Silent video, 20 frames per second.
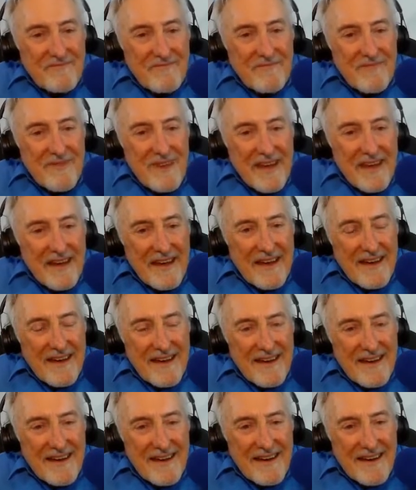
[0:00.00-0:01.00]

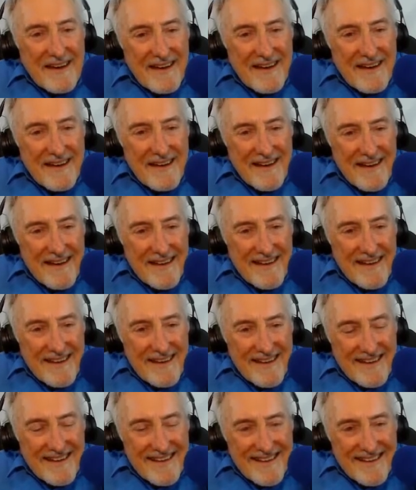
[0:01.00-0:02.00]

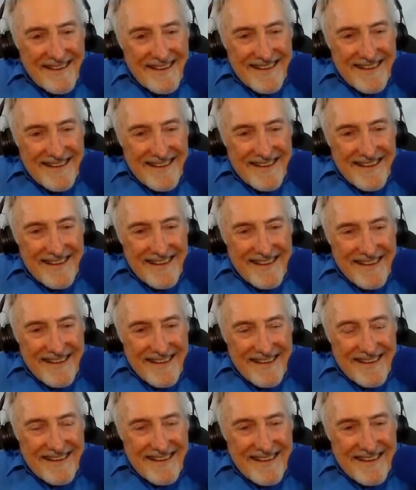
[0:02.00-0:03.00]

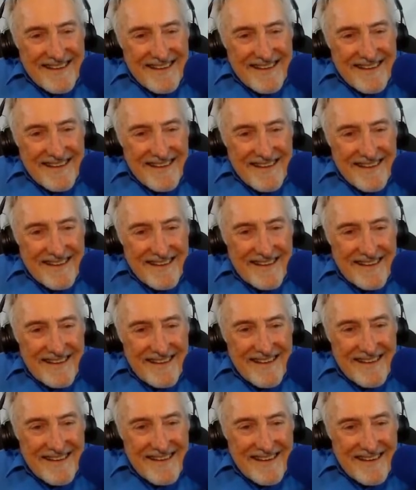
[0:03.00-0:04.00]

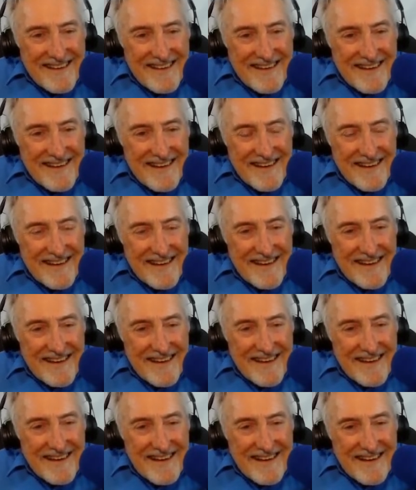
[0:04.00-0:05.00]

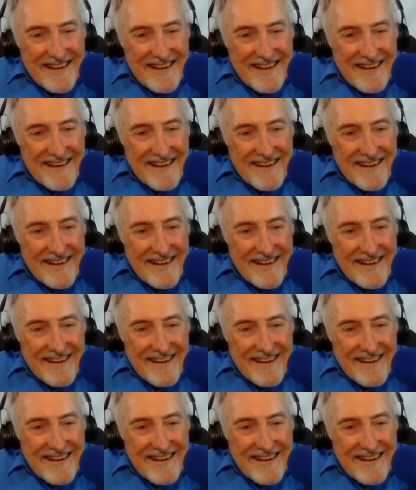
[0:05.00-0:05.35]
No words are spoken by the person on screen.